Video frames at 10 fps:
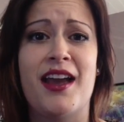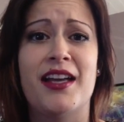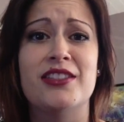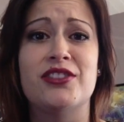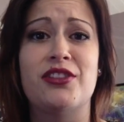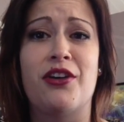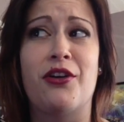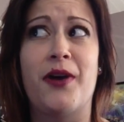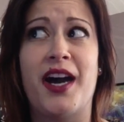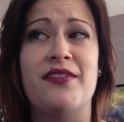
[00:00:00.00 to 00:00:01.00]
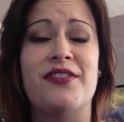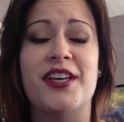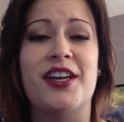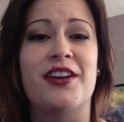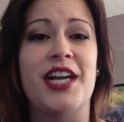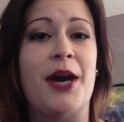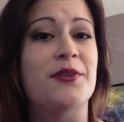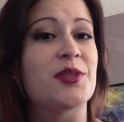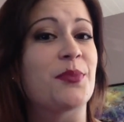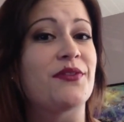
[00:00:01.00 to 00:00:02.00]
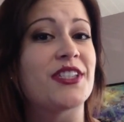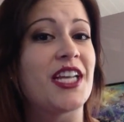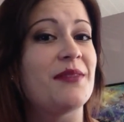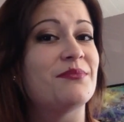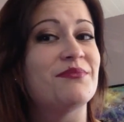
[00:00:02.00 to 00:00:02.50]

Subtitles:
So I figured now was the perfect time.